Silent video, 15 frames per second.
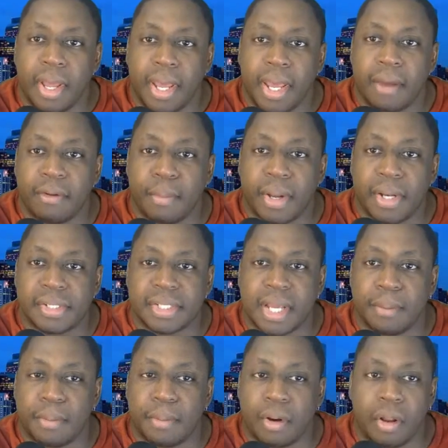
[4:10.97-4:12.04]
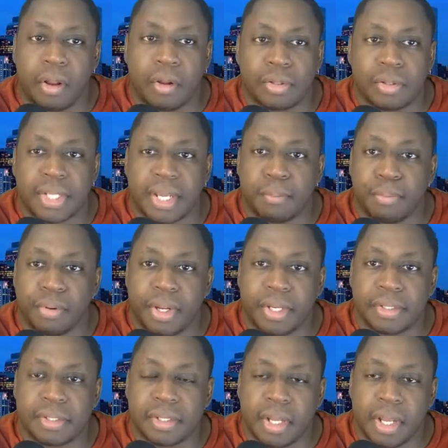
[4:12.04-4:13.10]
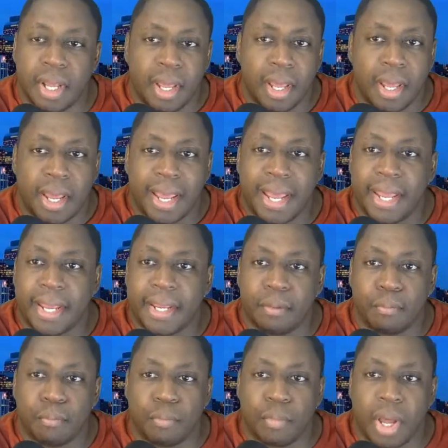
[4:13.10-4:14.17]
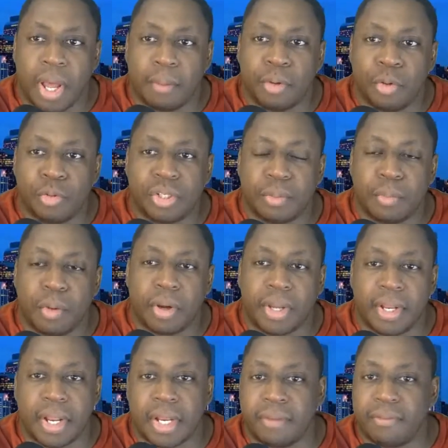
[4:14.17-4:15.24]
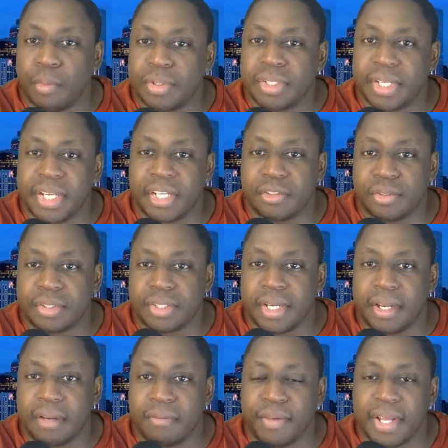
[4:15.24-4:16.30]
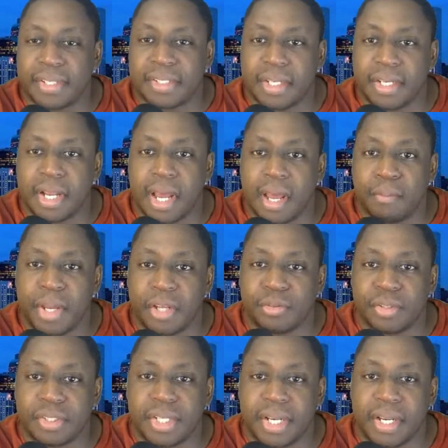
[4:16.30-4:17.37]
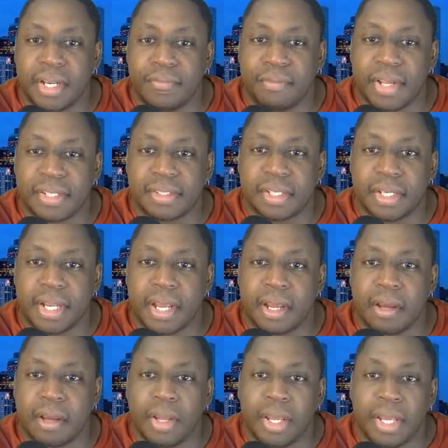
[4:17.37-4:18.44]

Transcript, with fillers: Everybody's coming along saying, Prince, hey, I'm new to the market. I never was interested in investing. I'm interested in investing now.